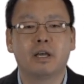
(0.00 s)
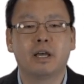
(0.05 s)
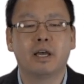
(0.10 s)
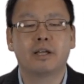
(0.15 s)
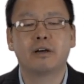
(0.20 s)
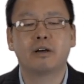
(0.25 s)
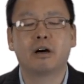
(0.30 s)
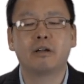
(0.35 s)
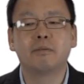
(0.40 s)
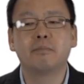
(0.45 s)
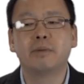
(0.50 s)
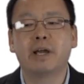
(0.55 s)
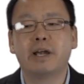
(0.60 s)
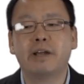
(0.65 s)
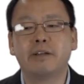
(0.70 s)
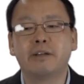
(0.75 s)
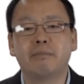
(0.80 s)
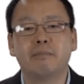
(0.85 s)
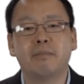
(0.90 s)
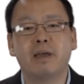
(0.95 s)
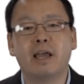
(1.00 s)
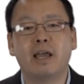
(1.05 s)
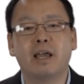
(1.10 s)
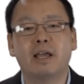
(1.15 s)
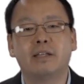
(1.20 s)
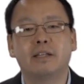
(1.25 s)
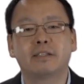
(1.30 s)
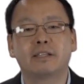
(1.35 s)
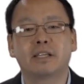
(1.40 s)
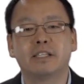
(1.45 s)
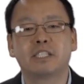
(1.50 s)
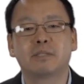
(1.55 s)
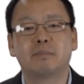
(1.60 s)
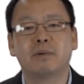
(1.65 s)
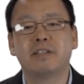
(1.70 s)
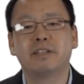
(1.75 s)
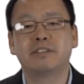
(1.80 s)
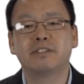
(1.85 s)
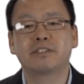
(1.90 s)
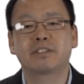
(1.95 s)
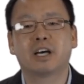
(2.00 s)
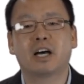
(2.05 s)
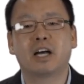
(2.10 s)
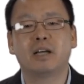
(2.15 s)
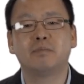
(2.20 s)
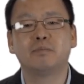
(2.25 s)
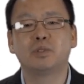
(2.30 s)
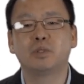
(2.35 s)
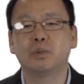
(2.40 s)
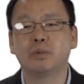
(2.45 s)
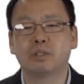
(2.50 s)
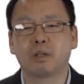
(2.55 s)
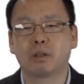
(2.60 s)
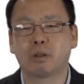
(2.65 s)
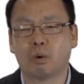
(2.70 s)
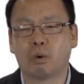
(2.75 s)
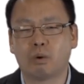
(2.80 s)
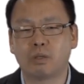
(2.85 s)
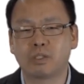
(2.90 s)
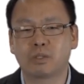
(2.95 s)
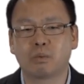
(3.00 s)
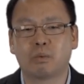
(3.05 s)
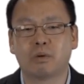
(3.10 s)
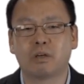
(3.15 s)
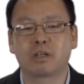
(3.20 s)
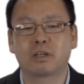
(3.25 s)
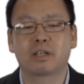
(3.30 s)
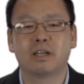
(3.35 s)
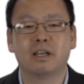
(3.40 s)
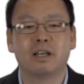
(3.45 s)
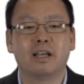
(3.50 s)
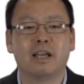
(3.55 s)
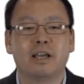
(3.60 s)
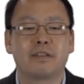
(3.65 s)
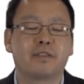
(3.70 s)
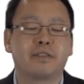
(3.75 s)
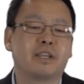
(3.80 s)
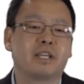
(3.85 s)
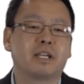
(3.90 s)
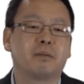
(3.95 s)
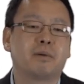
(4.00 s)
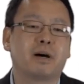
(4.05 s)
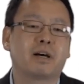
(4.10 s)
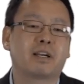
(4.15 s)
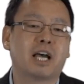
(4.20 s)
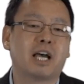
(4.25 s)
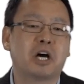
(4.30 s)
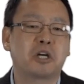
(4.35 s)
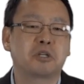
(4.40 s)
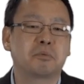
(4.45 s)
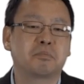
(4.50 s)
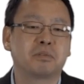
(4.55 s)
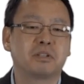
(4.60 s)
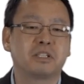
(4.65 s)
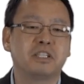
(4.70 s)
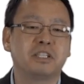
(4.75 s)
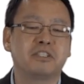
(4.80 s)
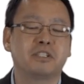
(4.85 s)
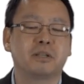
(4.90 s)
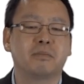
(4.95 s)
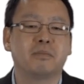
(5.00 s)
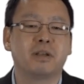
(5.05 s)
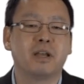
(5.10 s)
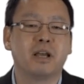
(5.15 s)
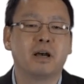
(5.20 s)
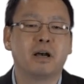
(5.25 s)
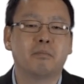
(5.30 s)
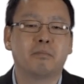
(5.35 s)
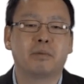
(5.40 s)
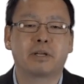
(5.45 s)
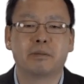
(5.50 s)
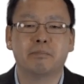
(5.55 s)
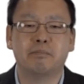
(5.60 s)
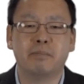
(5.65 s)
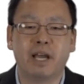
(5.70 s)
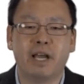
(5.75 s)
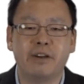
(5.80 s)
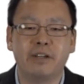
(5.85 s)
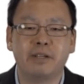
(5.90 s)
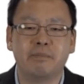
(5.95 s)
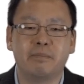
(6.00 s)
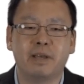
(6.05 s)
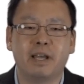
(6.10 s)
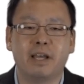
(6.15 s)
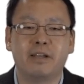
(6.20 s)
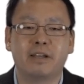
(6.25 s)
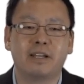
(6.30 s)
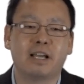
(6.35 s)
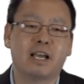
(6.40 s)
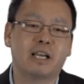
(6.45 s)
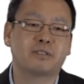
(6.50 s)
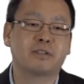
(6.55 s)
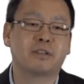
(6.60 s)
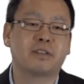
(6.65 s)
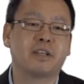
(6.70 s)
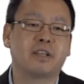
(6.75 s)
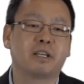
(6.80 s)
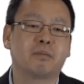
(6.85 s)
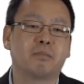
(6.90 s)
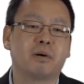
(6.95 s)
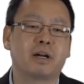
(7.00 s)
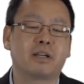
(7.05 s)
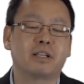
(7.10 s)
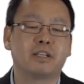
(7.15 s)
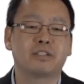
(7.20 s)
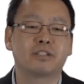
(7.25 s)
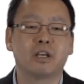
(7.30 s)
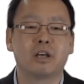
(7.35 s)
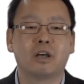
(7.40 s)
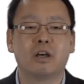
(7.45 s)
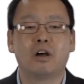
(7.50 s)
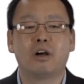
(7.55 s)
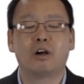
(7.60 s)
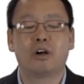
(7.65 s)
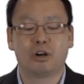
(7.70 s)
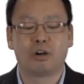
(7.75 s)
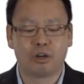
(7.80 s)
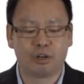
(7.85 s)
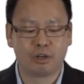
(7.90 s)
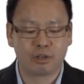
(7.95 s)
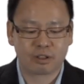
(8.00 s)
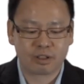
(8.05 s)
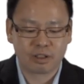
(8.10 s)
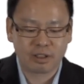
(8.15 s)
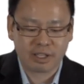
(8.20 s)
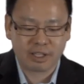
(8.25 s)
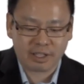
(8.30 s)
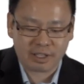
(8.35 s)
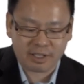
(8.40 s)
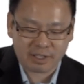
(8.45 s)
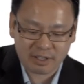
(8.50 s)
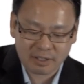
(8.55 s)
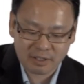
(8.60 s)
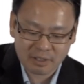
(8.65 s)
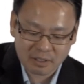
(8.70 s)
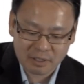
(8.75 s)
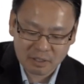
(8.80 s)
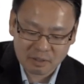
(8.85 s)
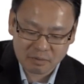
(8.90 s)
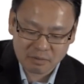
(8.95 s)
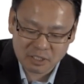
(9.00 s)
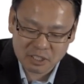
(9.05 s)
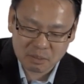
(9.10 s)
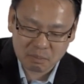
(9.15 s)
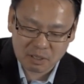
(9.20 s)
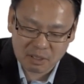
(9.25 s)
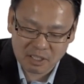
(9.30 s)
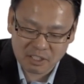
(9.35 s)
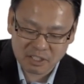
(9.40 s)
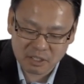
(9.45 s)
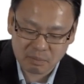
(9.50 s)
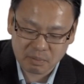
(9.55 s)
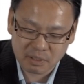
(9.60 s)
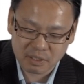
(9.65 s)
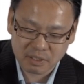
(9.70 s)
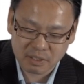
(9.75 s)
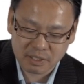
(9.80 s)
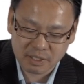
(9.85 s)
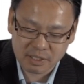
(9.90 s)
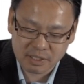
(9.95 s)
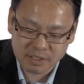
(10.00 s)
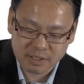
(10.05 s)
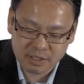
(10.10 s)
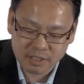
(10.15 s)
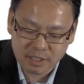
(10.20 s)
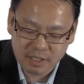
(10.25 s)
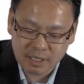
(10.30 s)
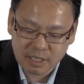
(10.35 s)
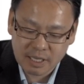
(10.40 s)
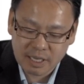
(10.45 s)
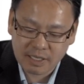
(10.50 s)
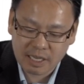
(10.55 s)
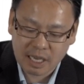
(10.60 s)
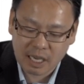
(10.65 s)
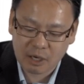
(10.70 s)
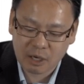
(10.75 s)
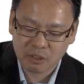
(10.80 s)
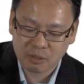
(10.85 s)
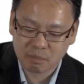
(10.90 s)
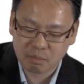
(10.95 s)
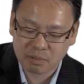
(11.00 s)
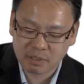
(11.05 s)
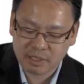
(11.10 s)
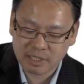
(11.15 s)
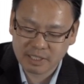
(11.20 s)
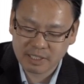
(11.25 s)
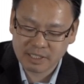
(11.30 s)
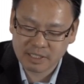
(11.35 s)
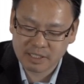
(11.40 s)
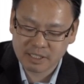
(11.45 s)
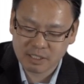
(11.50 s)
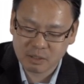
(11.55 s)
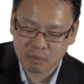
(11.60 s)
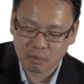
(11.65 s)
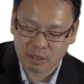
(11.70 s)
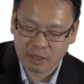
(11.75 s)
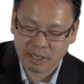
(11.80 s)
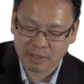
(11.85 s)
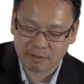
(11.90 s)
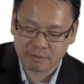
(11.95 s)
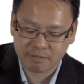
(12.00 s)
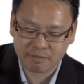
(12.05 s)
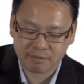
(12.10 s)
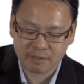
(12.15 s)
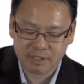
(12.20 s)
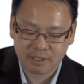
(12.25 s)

An unmarried man can spend his time doing the Lord's work and thinking about how to please him, but a married man has to think about his earthly responsibilities and how to please his wife.